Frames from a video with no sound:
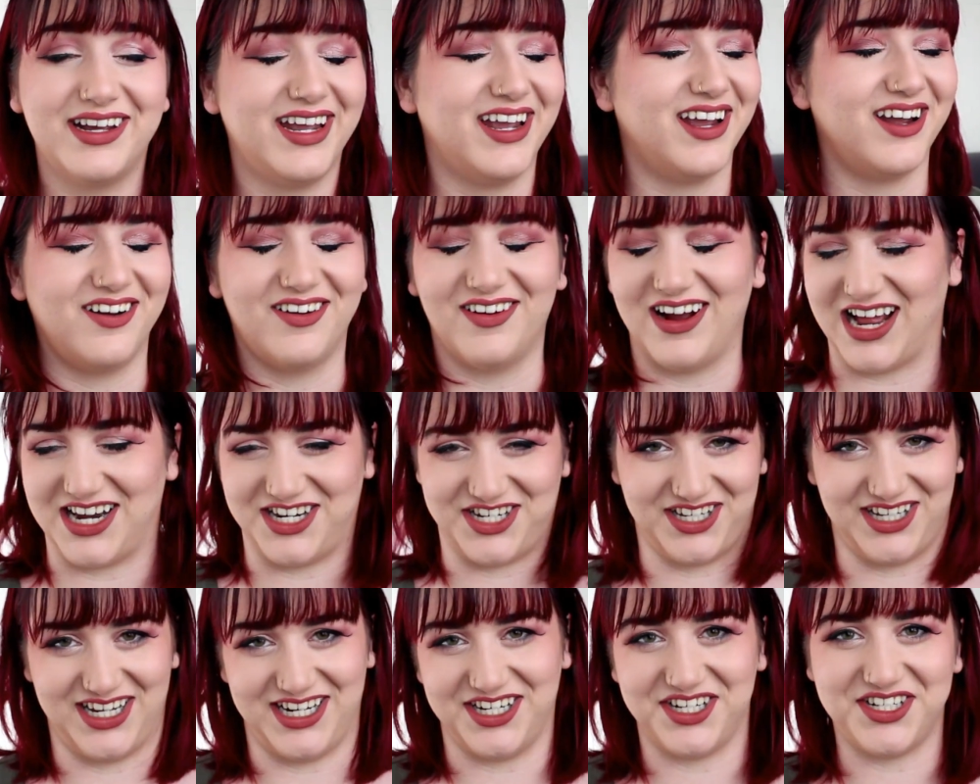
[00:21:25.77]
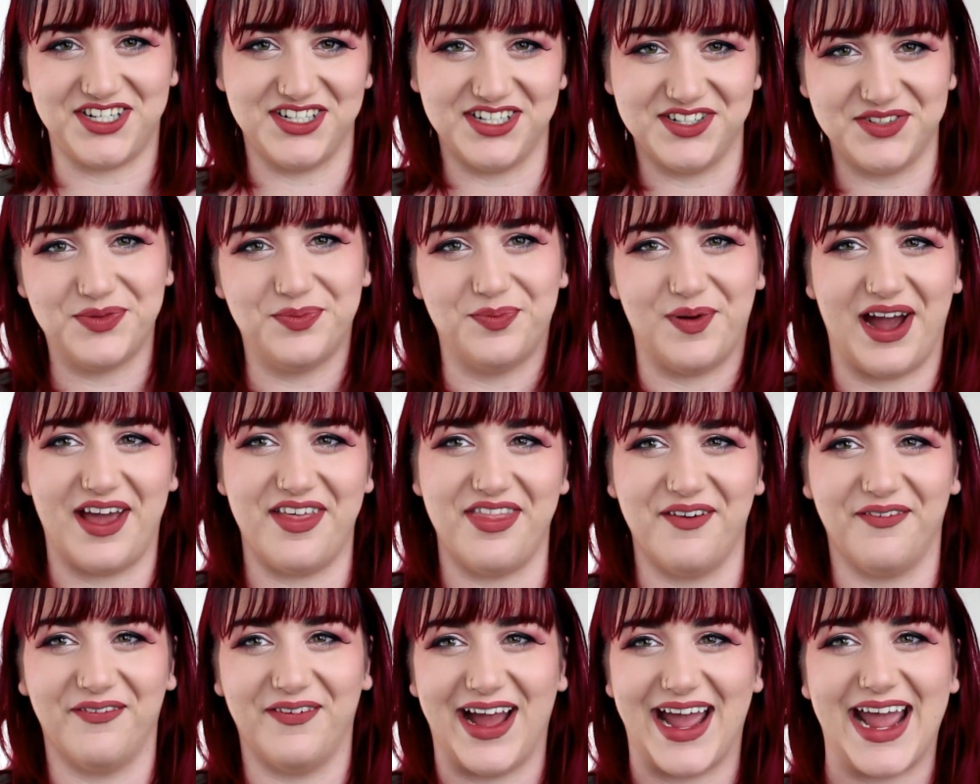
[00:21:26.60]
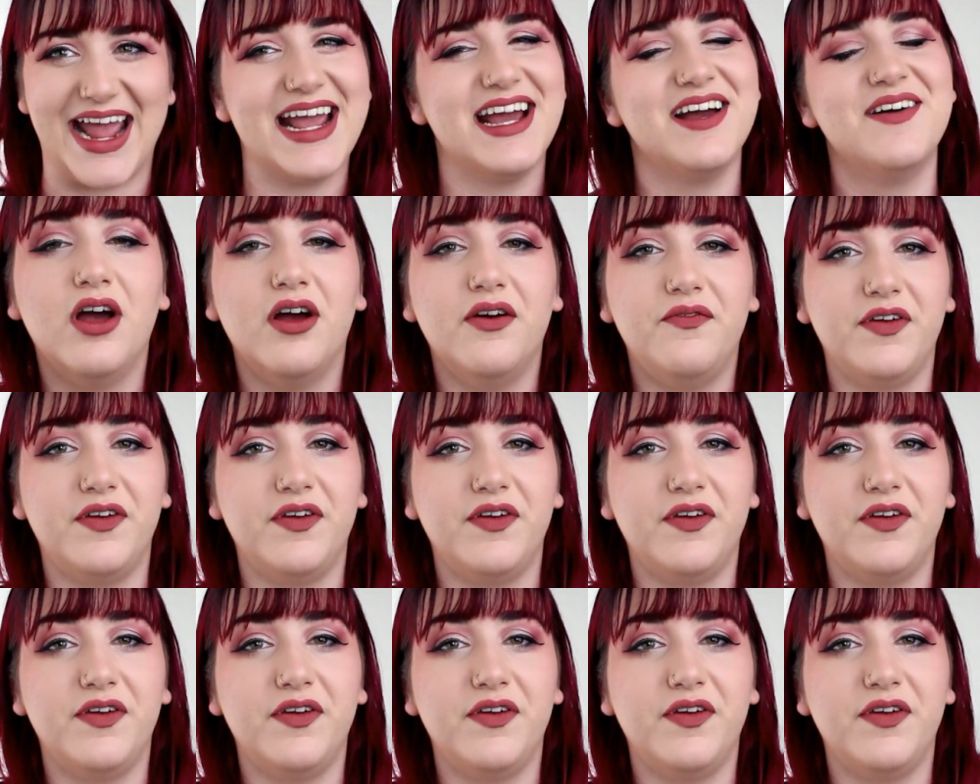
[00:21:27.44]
Congratulations, by the way.